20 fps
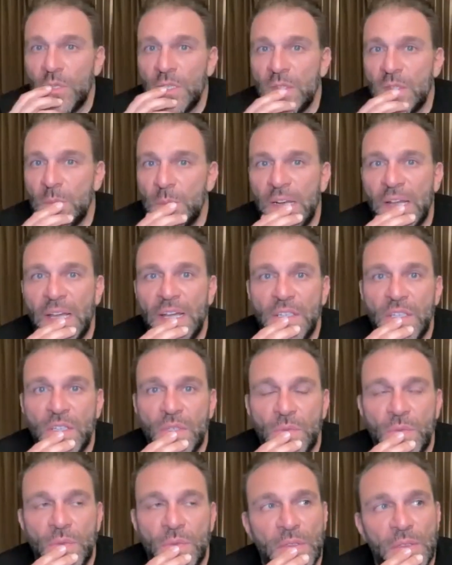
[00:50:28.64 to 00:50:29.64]
of reasons, but I
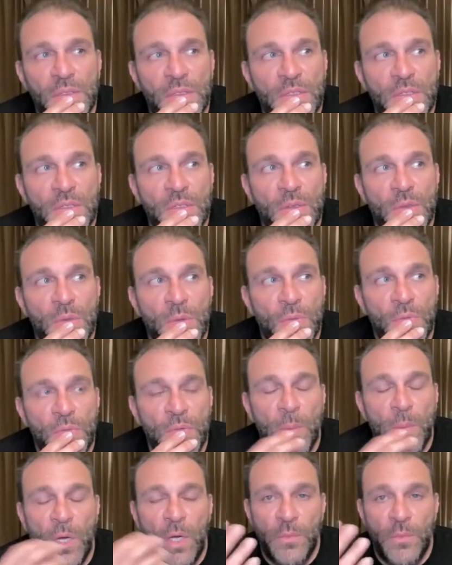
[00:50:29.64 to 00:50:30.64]
just feel as though from